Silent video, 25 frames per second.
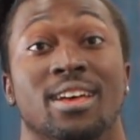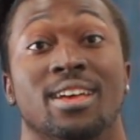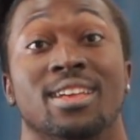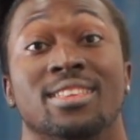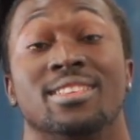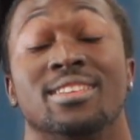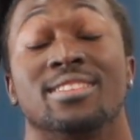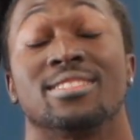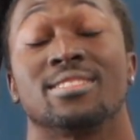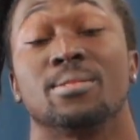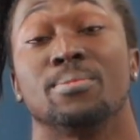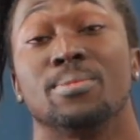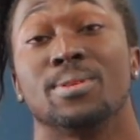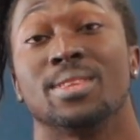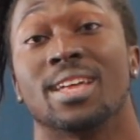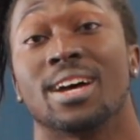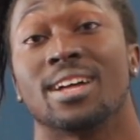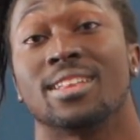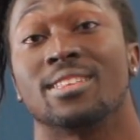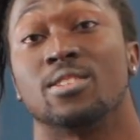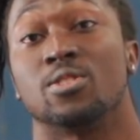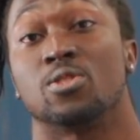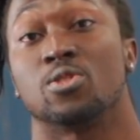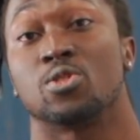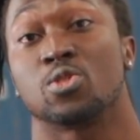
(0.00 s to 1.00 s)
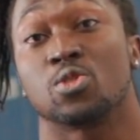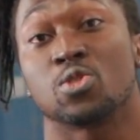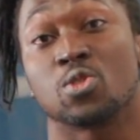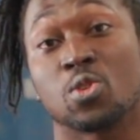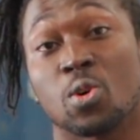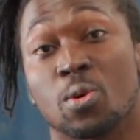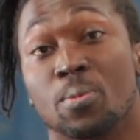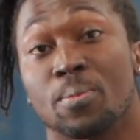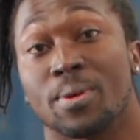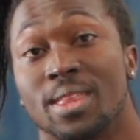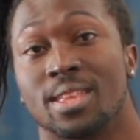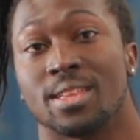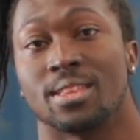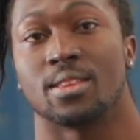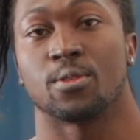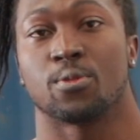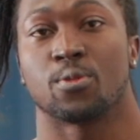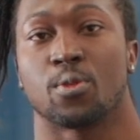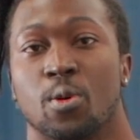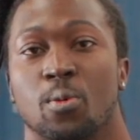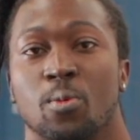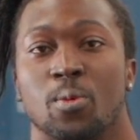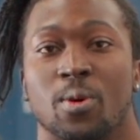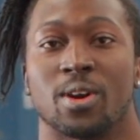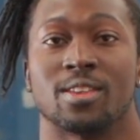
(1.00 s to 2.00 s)
This can be done in so many
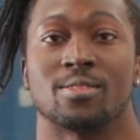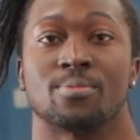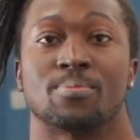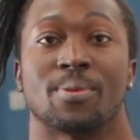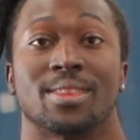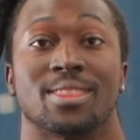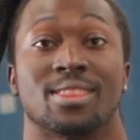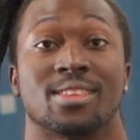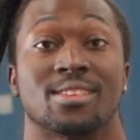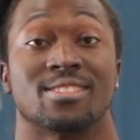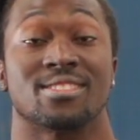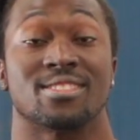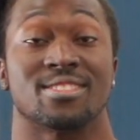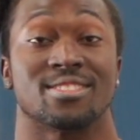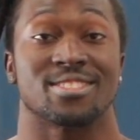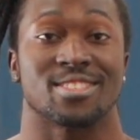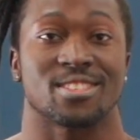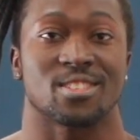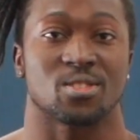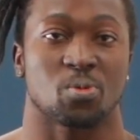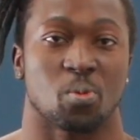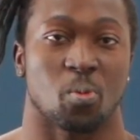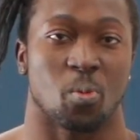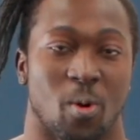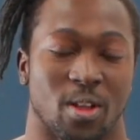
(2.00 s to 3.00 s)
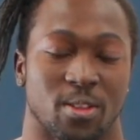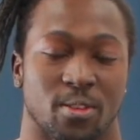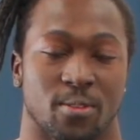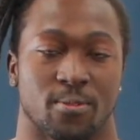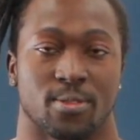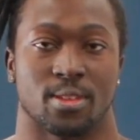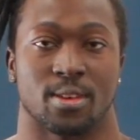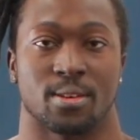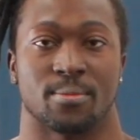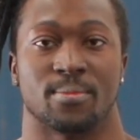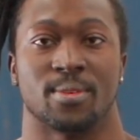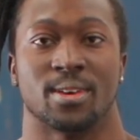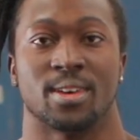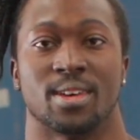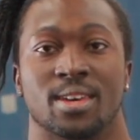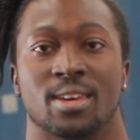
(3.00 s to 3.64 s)
different ways, but this is just one of them.